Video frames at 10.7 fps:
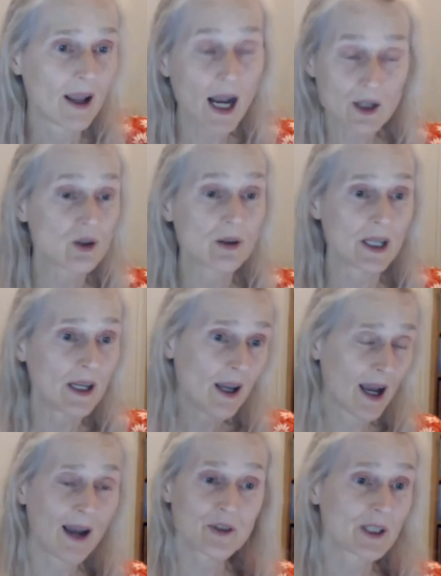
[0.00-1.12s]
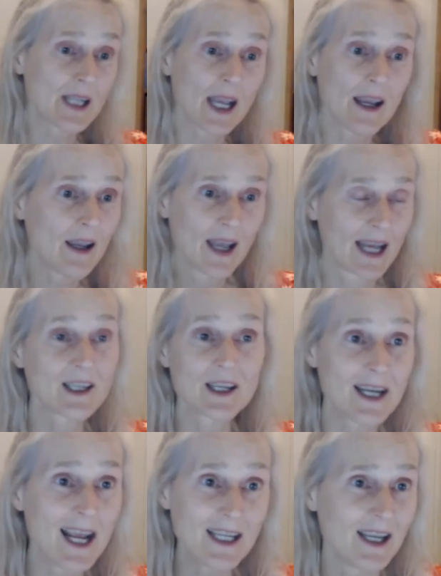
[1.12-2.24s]
actually, I have to say, as a
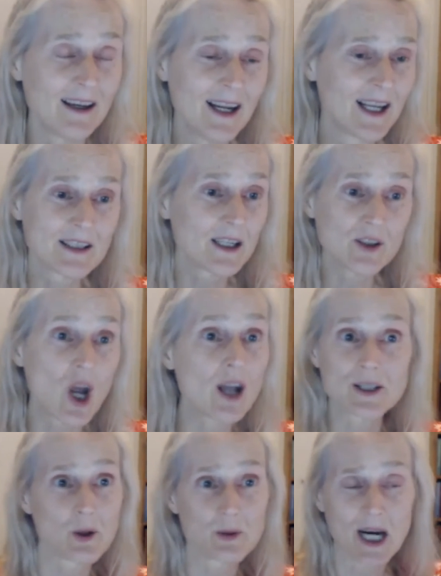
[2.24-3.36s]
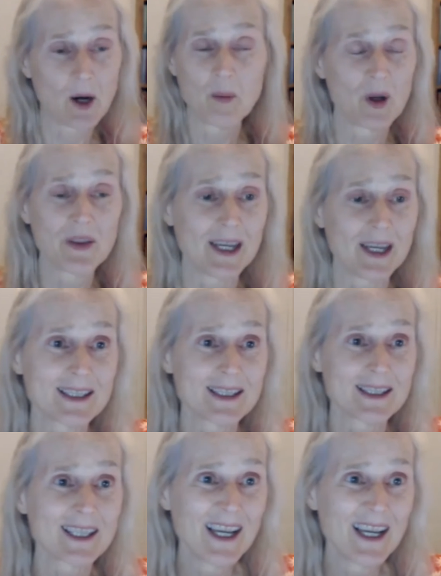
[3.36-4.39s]
Canadian, did not so terrible things.